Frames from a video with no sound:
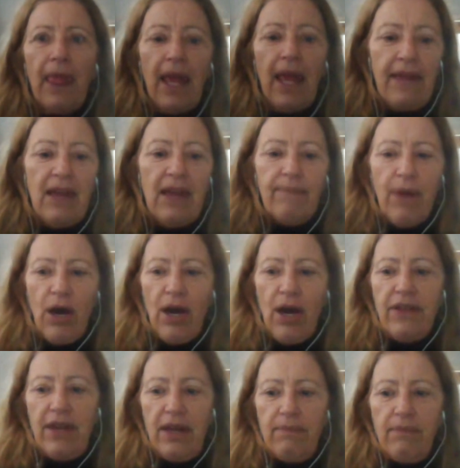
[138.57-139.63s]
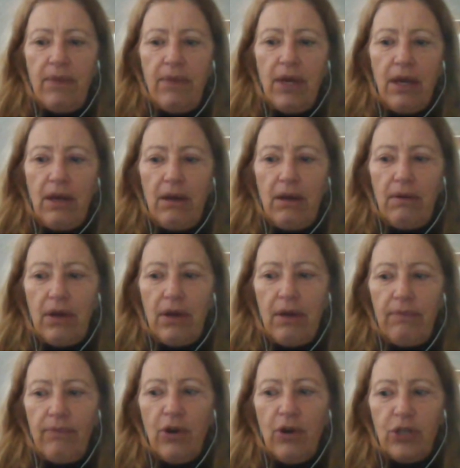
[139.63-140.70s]
they buy their
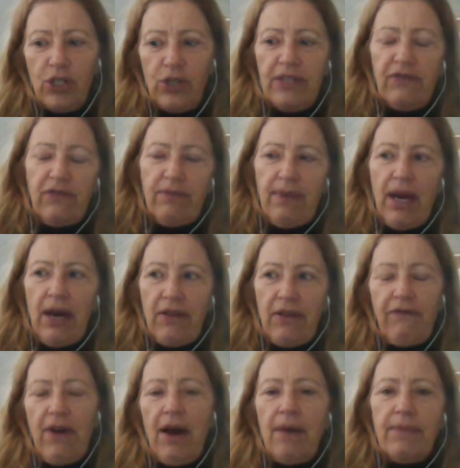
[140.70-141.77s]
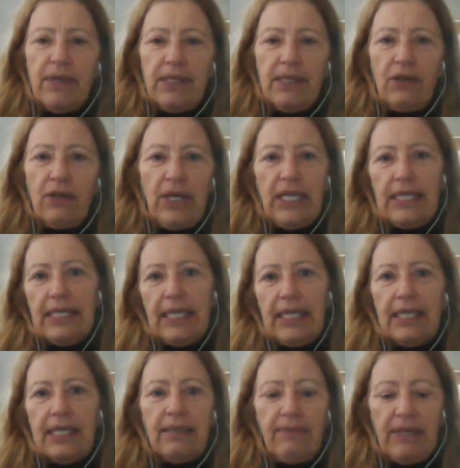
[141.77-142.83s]
produce from other farmers, so he
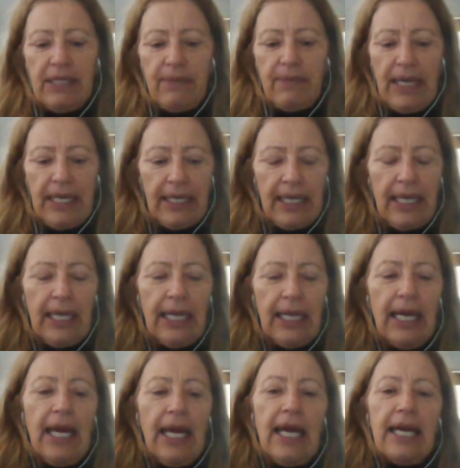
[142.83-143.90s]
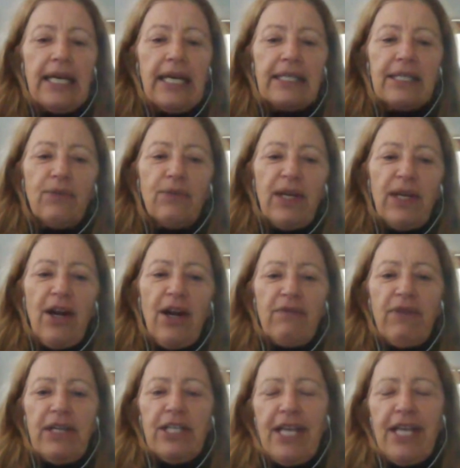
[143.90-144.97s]
selects them independently. So when I
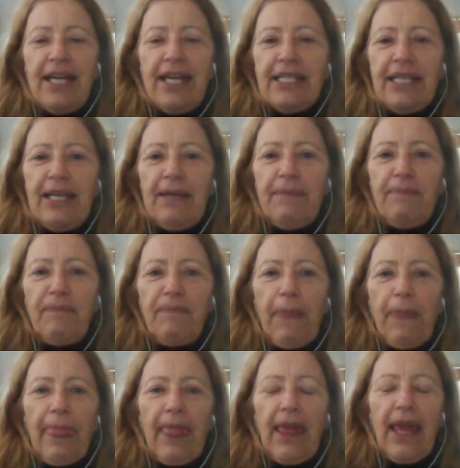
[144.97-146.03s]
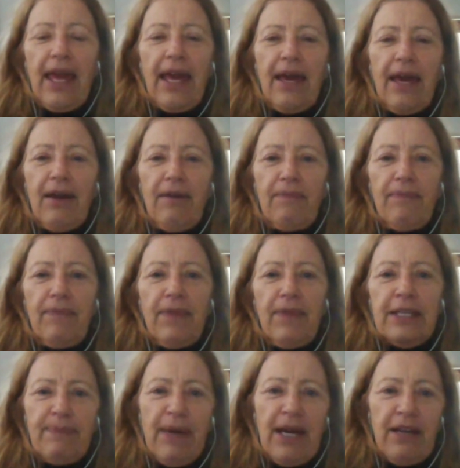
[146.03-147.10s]
reached out to him
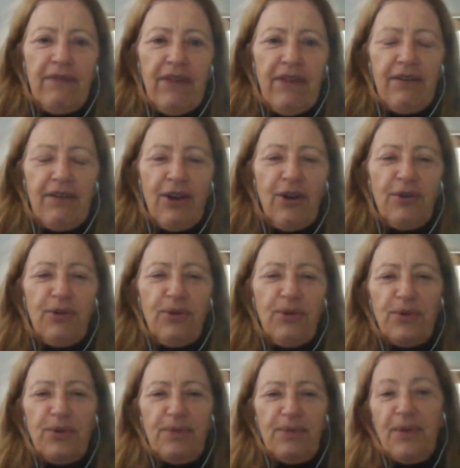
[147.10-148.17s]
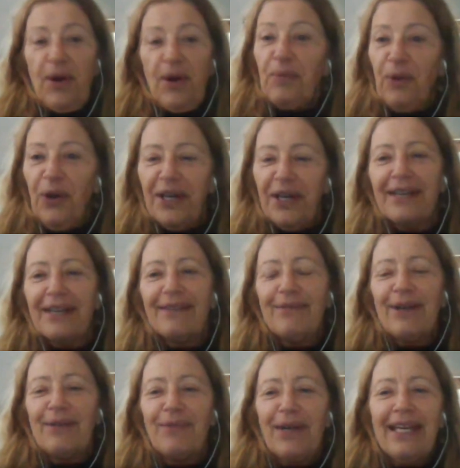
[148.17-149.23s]
as part of our cohort homework
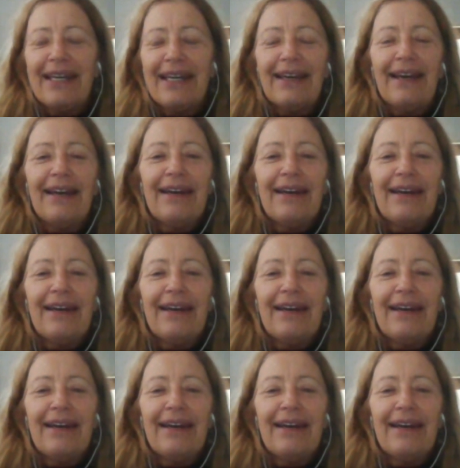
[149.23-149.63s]
one week,